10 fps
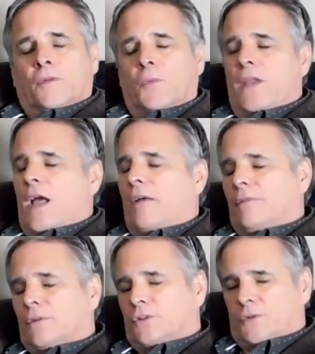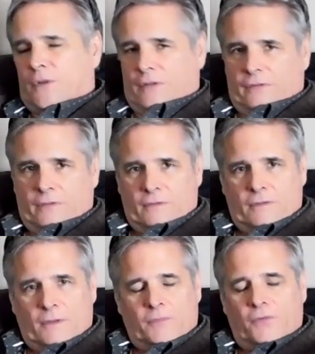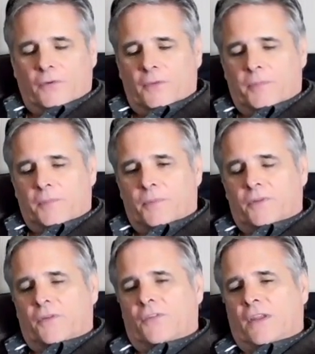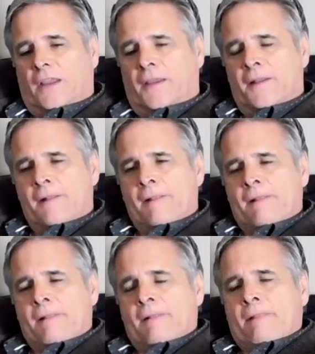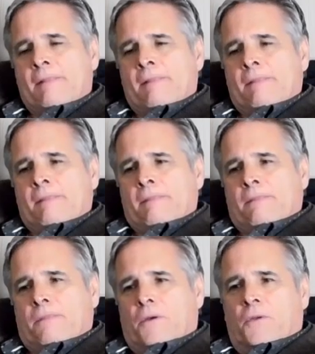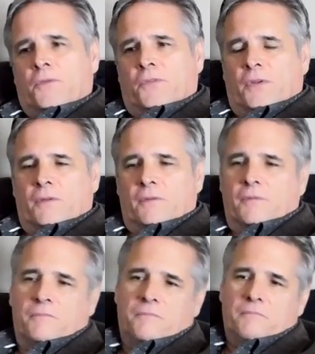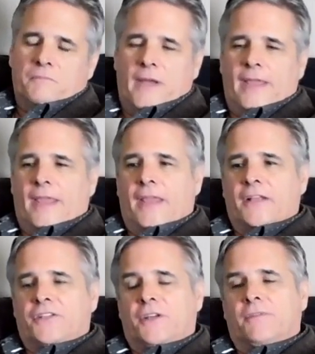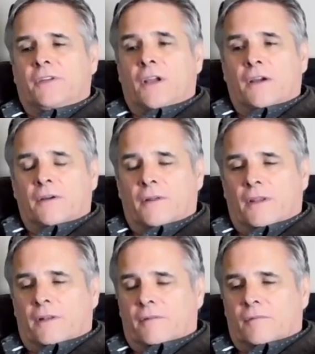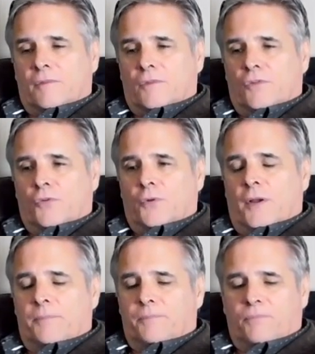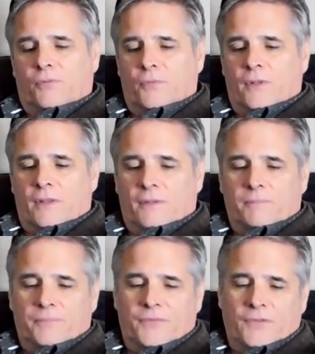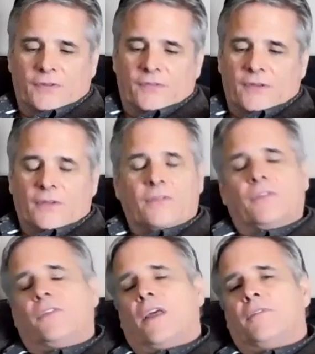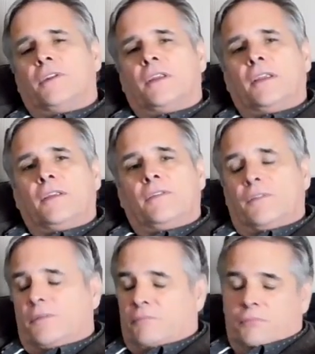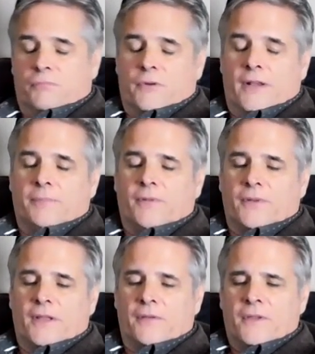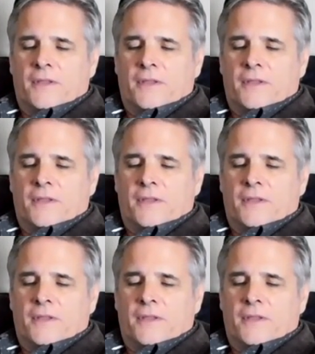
We have no choice. I'm sorry, people, to say, those my age, even younger, that grew up through the 60s, the 70s, right up till now.